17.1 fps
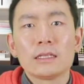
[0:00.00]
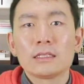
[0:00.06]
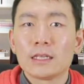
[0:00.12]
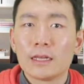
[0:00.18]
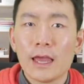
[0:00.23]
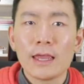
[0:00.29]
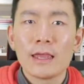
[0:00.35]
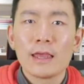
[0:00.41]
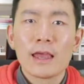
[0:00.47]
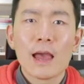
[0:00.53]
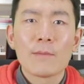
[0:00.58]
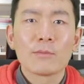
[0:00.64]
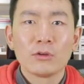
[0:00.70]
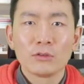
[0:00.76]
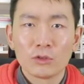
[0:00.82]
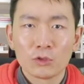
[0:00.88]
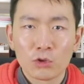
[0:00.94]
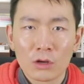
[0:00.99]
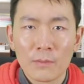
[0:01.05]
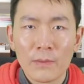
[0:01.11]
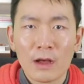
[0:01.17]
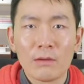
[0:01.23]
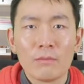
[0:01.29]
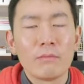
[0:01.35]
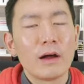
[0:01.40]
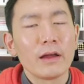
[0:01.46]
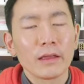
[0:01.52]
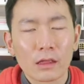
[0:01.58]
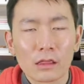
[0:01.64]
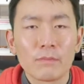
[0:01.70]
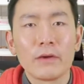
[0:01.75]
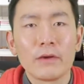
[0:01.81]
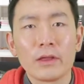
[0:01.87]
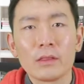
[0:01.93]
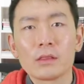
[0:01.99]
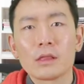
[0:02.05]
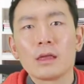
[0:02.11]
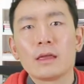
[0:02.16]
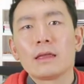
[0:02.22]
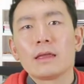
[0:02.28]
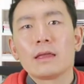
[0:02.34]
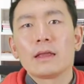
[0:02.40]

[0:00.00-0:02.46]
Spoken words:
Today, I'm going to talk about my experience